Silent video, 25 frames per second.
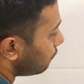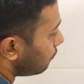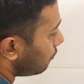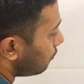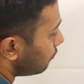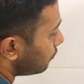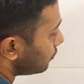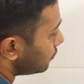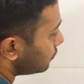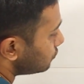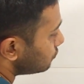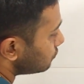
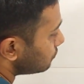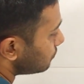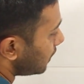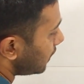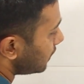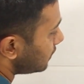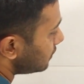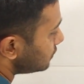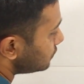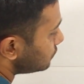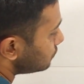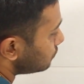4 into
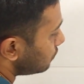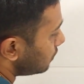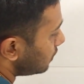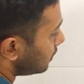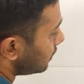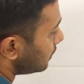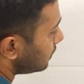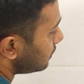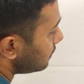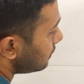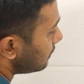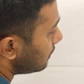
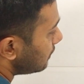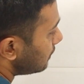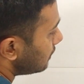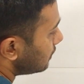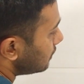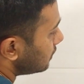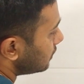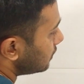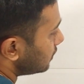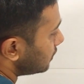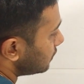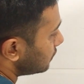-1
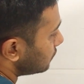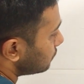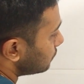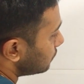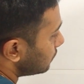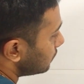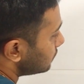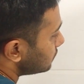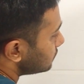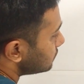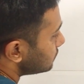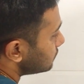
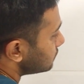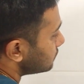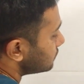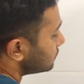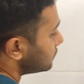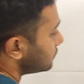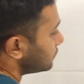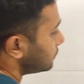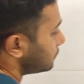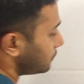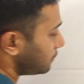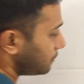
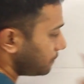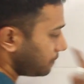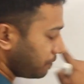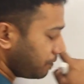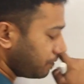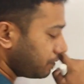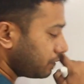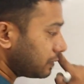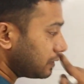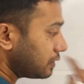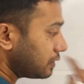equals 0.